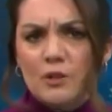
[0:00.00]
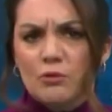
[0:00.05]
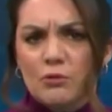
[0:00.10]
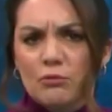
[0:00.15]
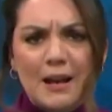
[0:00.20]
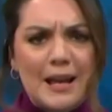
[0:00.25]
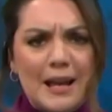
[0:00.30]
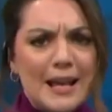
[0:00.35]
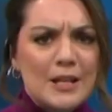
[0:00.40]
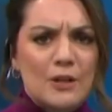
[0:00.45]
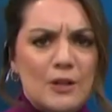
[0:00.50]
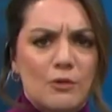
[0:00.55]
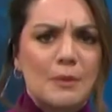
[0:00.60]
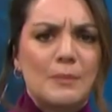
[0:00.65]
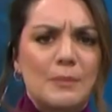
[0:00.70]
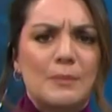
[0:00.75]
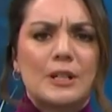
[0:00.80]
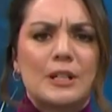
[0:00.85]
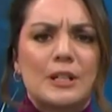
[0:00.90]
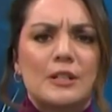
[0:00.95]
grey,
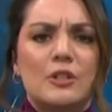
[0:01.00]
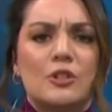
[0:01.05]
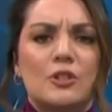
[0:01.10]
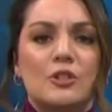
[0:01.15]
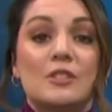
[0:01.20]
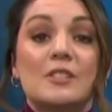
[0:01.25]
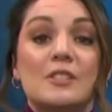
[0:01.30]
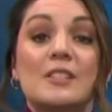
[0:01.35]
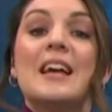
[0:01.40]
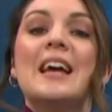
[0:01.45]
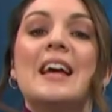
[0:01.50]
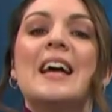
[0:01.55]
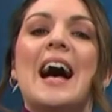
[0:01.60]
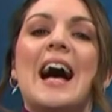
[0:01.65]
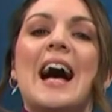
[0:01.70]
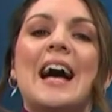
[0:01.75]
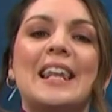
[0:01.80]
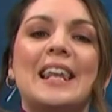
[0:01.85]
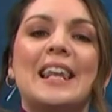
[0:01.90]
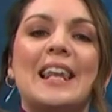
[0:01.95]
grim conditions
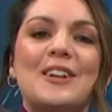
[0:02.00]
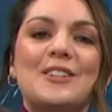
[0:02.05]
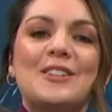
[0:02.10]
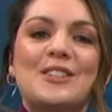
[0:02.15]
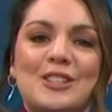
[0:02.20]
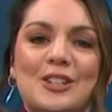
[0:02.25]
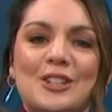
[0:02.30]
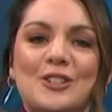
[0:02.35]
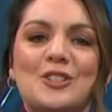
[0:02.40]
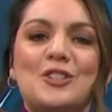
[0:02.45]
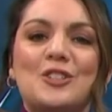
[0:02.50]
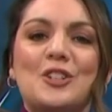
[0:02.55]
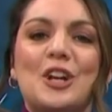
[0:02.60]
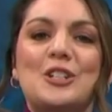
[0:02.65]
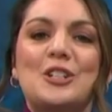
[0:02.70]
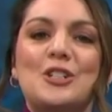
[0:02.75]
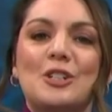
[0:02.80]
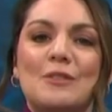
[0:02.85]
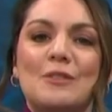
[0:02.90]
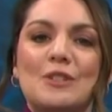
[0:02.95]
and allows
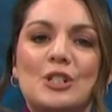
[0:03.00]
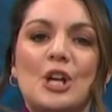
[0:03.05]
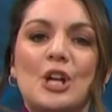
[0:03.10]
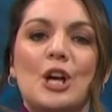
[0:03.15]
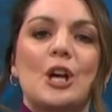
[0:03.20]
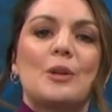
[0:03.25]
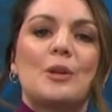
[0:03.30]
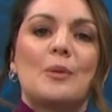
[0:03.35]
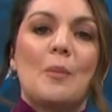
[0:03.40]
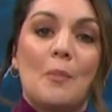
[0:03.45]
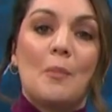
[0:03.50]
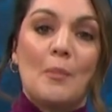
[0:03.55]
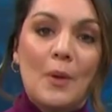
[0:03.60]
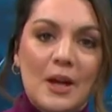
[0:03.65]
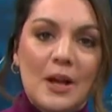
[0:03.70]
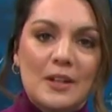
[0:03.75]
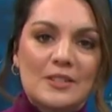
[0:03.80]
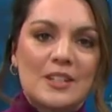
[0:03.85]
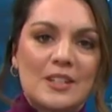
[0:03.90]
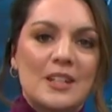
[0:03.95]
sunshine to return.
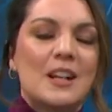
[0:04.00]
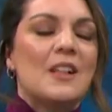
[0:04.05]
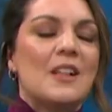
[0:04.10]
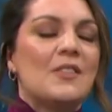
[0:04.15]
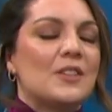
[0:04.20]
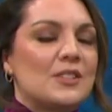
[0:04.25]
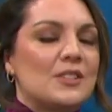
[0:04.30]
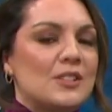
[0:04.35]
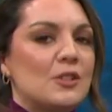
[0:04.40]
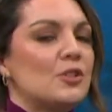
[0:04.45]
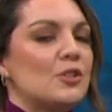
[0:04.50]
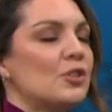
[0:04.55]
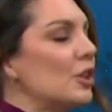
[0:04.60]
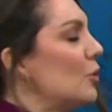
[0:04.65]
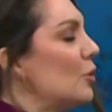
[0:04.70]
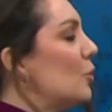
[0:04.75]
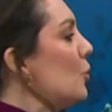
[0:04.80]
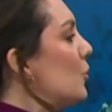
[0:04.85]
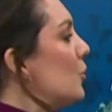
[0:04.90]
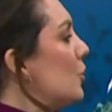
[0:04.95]
But the sunshine
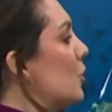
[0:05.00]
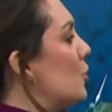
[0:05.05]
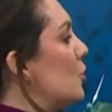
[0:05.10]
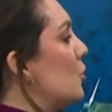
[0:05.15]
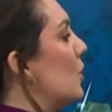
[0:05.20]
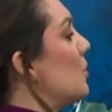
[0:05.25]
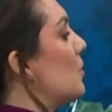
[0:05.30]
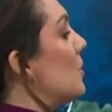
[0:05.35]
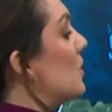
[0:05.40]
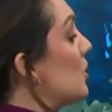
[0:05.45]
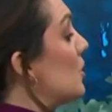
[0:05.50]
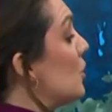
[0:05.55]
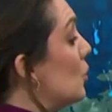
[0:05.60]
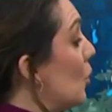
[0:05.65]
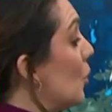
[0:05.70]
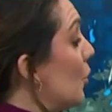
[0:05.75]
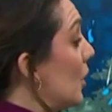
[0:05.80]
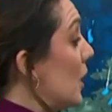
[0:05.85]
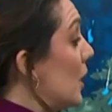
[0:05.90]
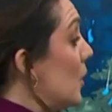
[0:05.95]
also joined with this
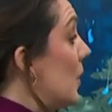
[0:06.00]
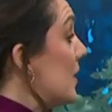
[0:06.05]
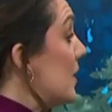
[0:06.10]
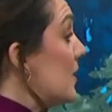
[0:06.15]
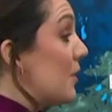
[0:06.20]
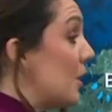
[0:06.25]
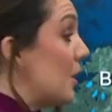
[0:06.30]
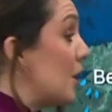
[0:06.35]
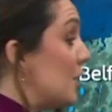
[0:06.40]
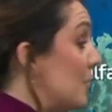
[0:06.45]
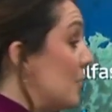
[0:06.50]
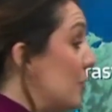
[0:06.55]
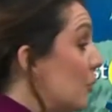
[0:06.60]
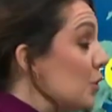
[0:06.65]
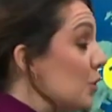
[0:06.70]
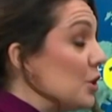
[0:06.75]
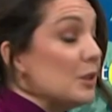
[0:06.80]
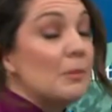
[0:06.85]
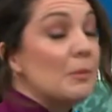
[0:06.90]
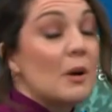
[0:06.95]
northerly wind, 30,
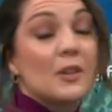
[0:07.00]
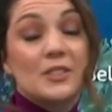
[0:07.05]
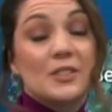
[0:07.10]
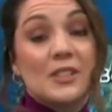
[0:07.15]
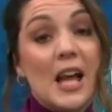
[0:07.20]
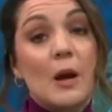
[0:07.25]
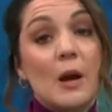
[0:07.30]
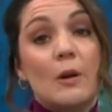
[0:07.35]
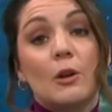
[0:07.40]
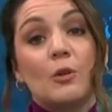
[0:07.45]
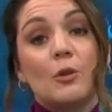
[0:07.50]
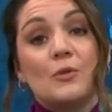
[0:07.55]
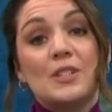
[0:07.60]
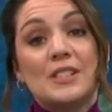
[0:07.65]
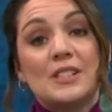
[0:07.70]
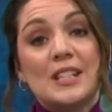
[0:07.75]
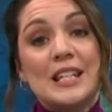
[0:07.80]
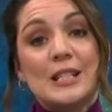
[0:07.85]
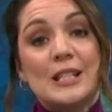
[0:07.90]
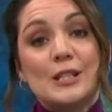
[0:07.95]
40 miles an hour along
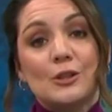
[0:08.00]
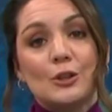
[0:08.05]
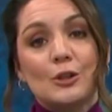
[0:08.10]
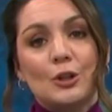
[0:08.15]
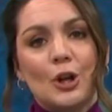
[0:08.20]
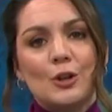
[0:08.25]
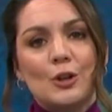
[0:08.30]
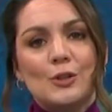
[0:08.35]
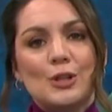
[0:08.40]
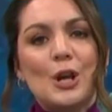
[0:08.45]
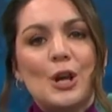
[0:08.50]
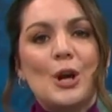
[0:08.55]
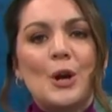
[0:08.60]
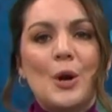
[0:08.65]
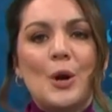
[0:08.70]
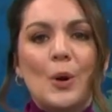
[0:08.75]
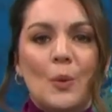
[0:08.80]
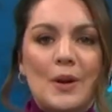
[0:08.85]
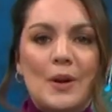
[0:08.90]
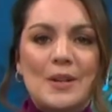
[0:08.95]
this eastern coast,
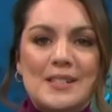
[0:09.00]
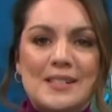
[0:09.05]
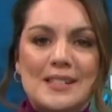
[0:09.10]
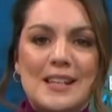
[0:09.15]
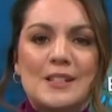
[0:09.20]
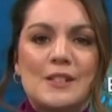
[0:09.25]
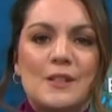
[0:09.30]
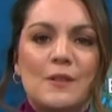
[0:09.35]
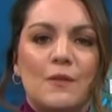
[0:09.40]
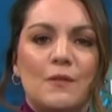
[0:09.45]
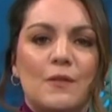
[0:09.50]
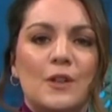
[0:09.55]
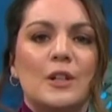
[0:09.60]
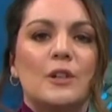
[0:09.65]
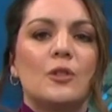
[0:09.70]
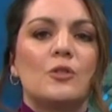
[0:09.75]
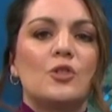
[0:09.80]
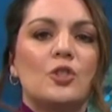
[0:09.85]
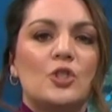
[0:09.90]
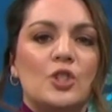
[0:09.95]
where it's set to
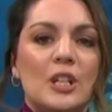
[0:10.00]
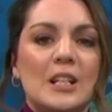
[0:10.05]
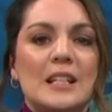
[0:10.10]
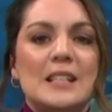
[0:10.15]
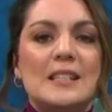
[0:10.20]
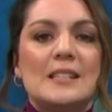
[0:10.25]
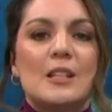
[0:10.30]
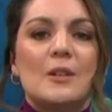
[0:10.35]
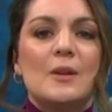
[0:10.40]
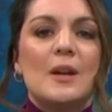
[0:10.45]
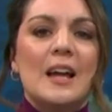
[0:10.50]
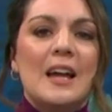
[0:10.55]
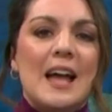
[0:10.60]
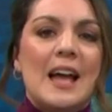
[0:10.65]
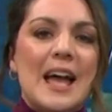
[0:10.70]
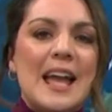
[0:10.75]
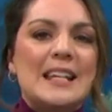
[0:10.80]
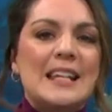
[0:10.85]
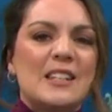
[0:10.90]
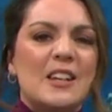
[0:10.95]
feel chilly. So
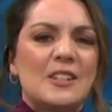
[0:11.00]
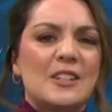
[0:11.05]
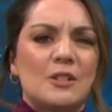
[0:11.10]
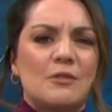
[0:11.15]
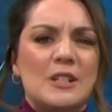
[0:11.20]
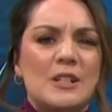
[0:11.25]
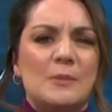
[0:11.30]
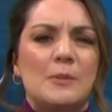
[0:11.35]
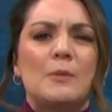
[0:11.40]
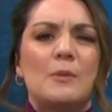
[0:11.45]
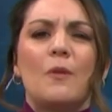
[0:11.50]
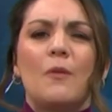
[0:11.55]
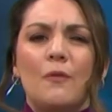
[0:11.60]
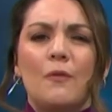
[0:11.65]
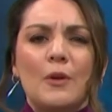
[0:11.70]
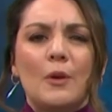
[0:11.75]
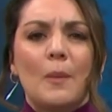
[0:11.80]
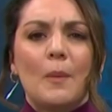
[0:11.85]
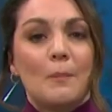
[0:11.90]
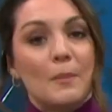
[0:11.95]
8, 9 degrees, but it will
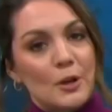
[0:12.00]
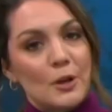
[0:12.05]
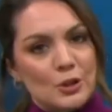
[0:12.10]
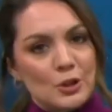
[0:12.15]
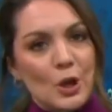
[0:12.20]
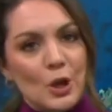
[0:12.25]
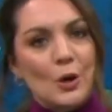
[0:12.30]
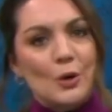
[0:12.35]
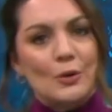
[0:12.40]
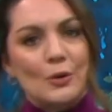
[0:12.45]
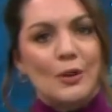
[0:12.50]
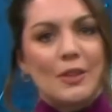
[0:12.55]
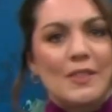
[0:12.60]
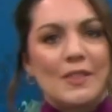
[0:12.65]
feel much colder than